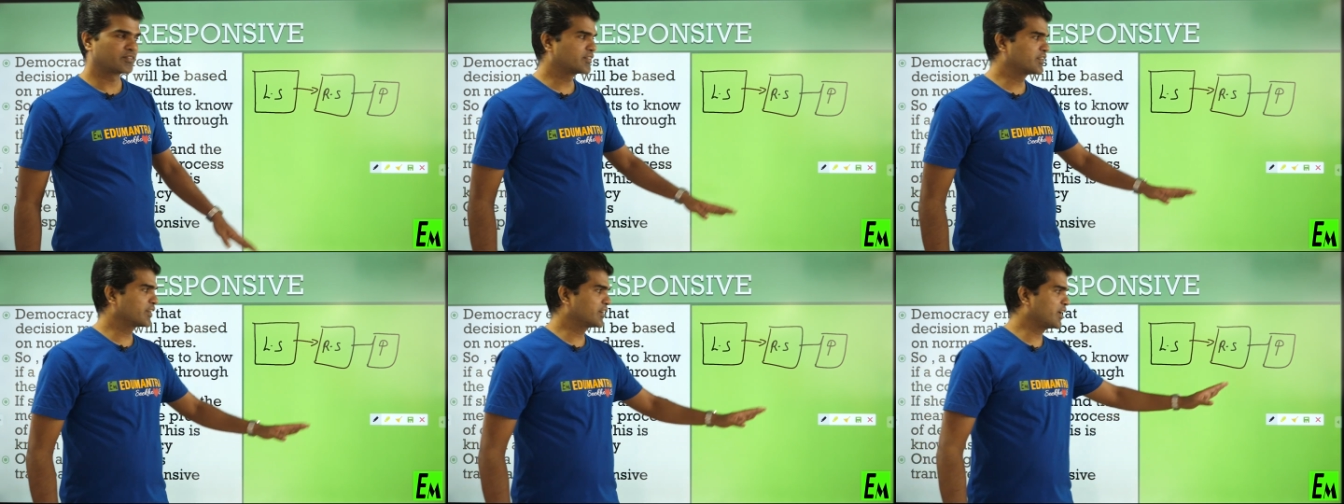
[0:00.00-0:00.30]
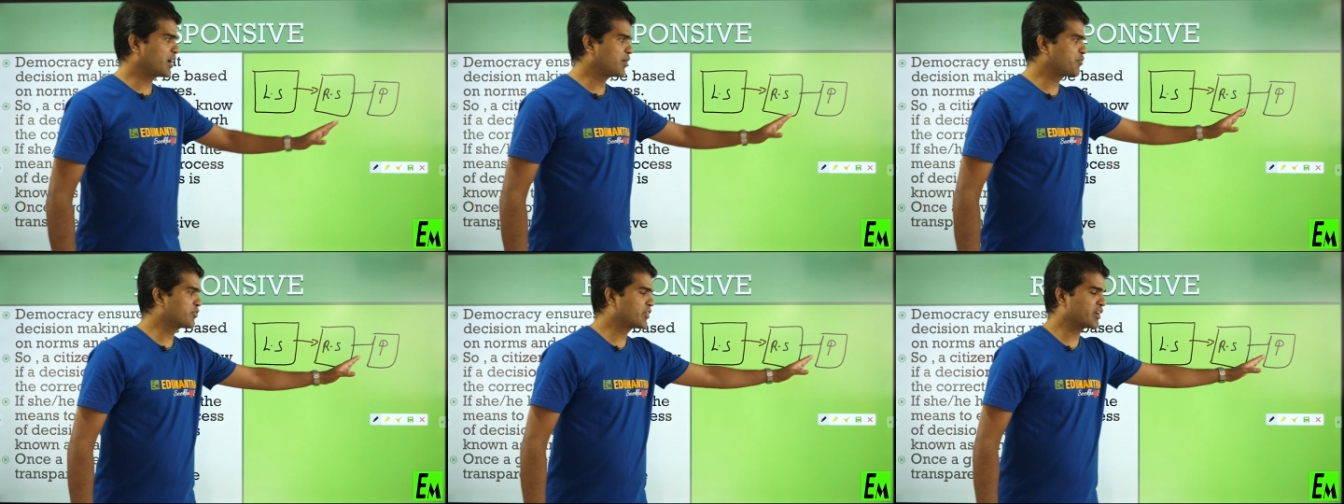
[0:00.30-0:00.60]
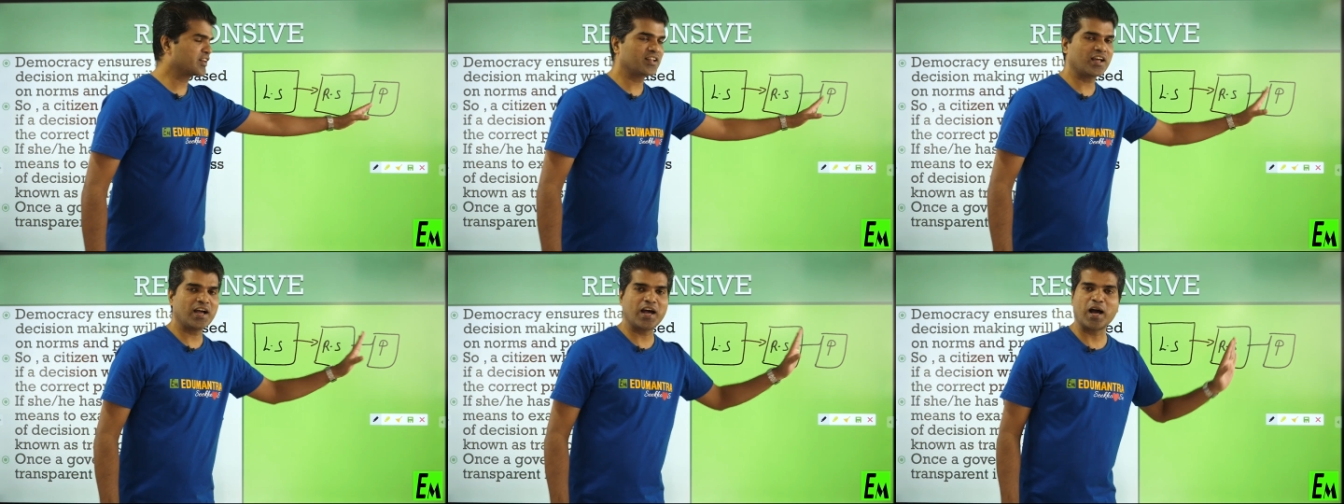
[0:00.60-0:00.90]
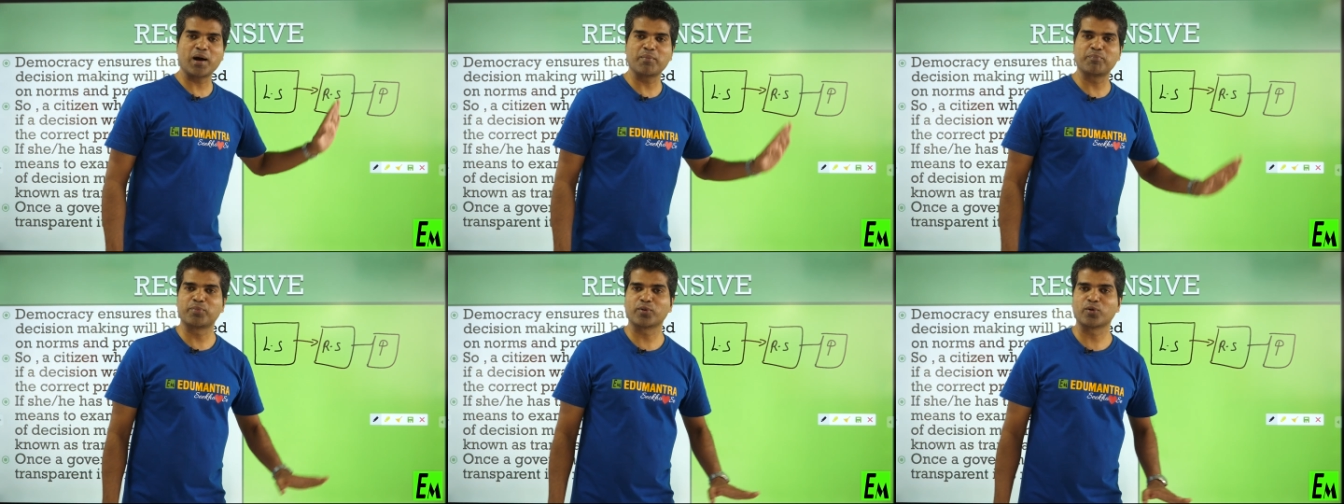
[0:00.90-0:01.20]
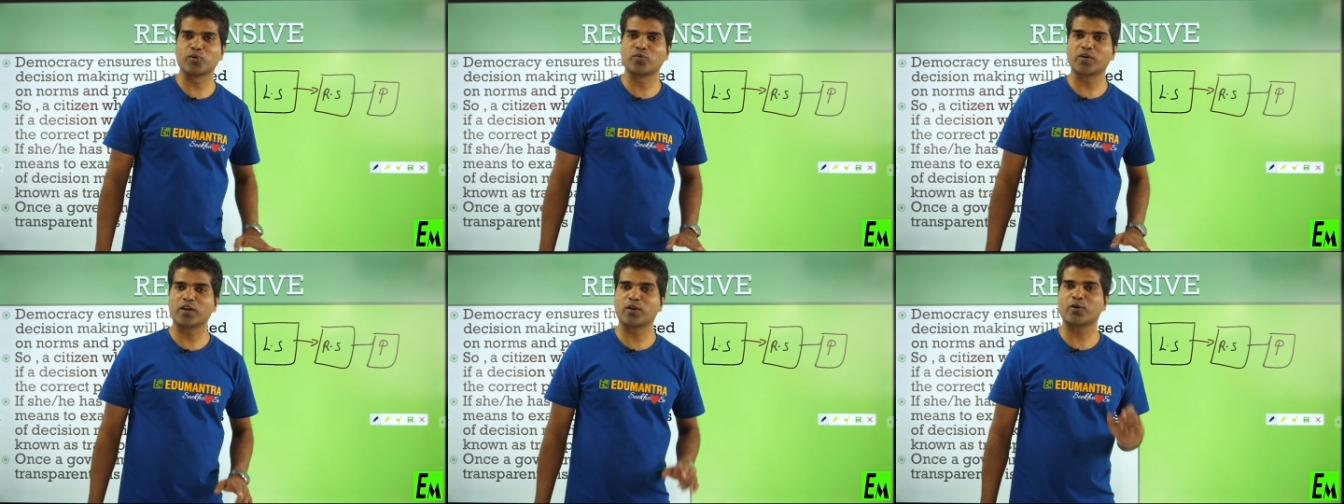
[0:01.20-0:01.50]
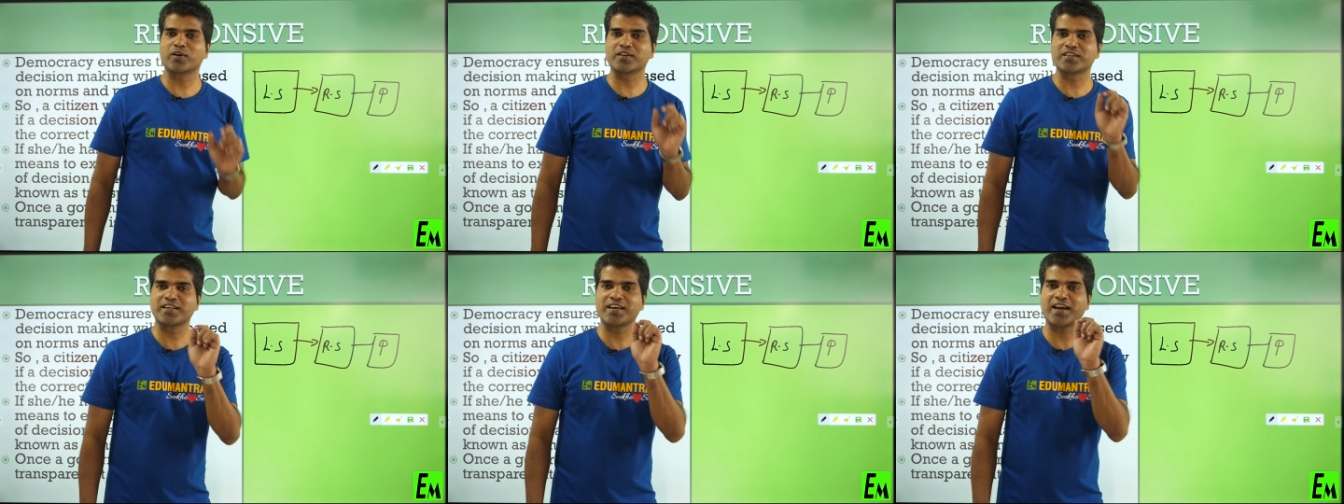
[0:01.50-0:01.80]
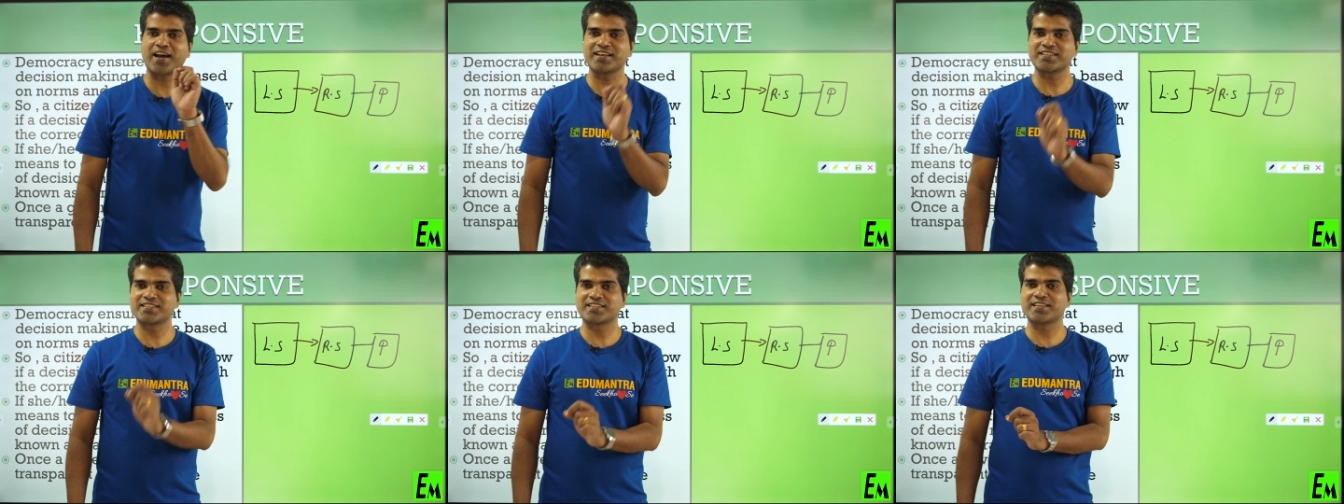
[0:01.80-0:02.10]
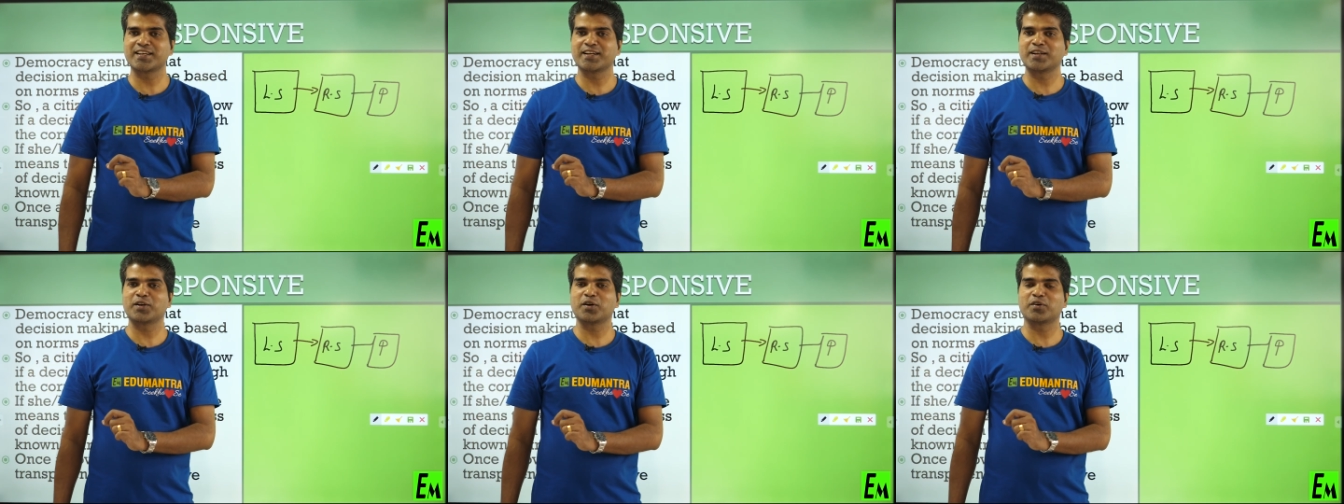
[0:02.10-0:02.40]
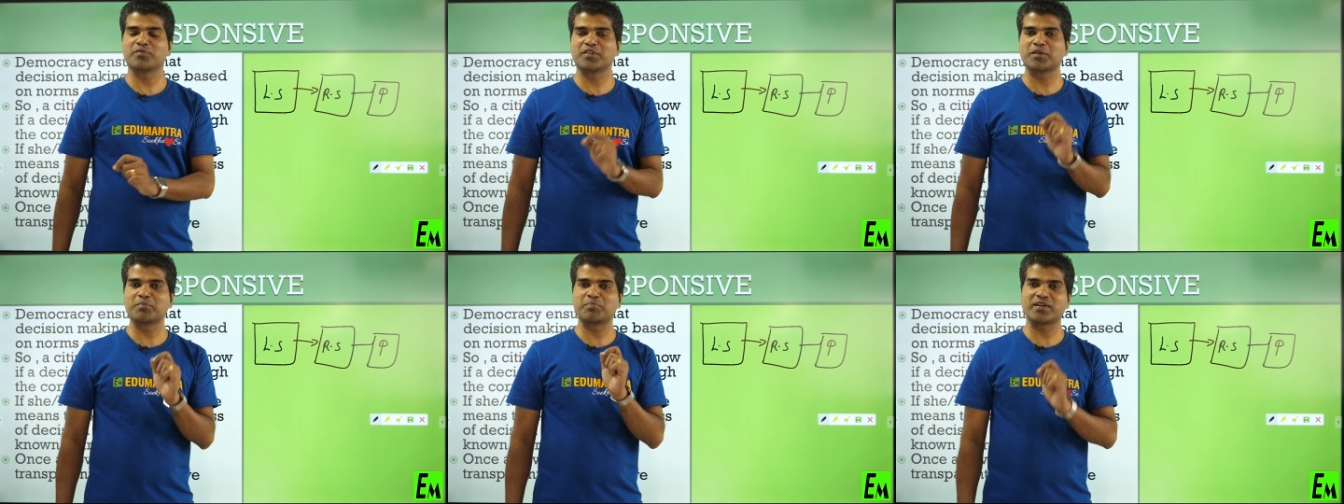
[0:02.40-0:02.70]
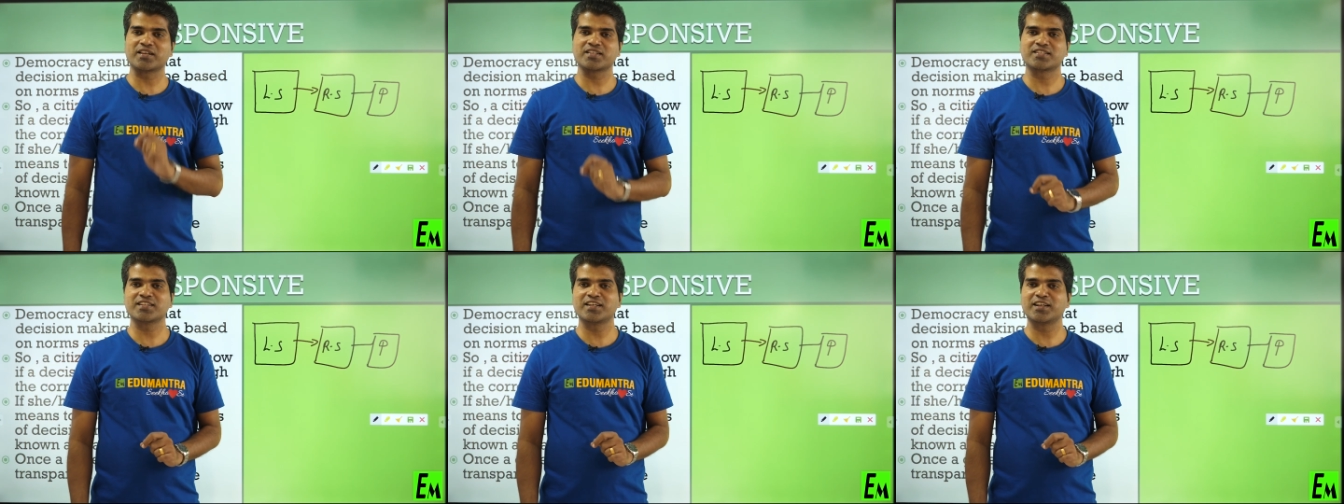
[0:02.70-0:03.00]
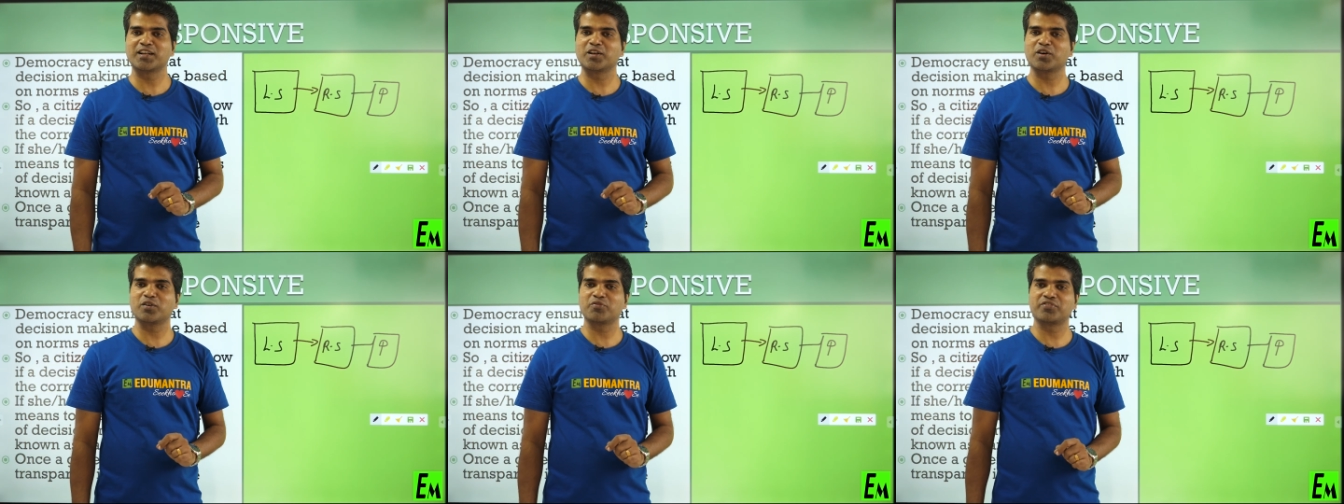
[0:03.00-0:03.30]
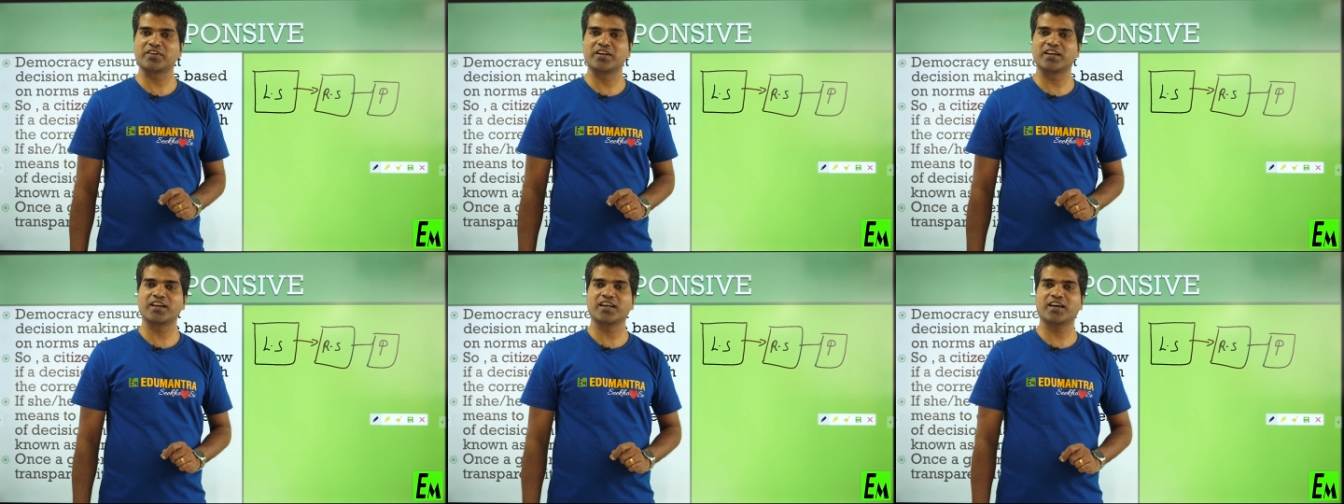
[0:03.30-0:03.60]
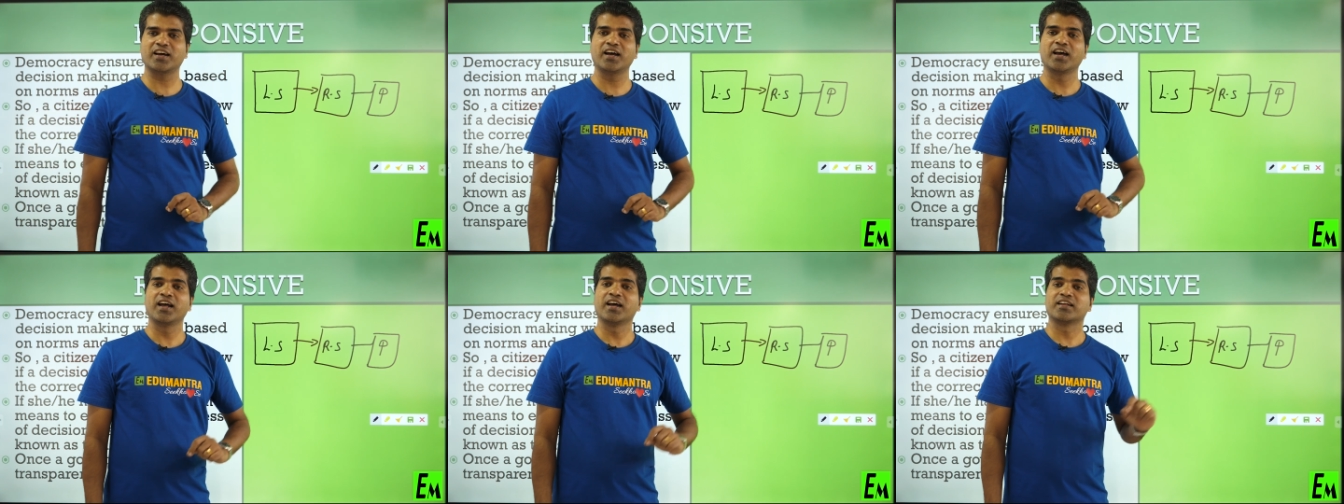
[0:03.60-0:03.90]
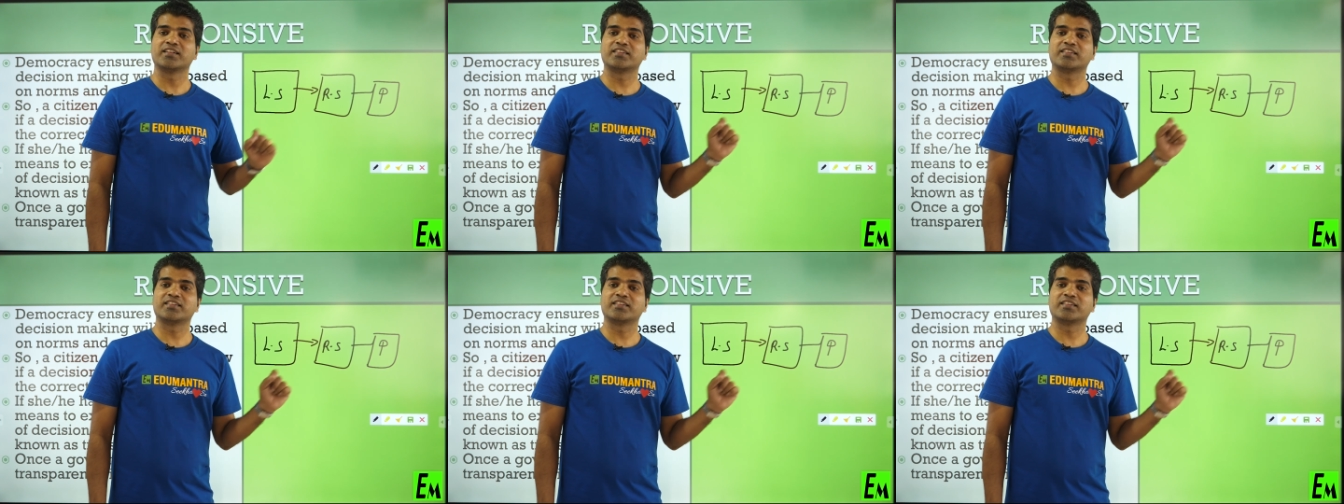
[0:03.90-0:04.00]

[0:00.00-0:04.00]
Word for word: Then after the approval or the assent of the President of India,